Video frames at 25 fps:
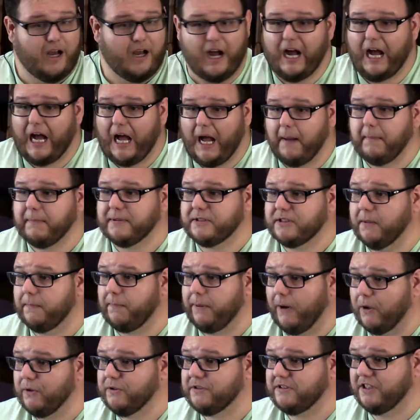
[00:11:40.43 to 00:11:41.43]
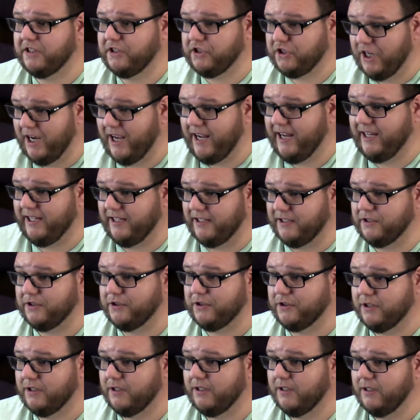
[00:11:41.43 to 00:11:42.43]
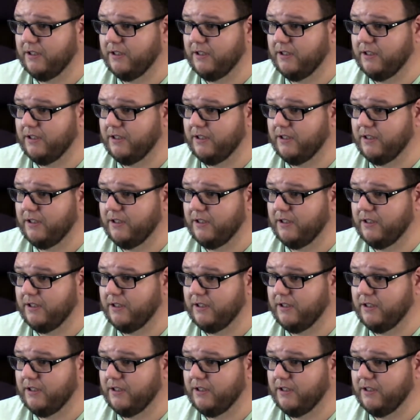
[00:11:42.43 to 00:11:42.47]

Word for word: I'm supposed to change.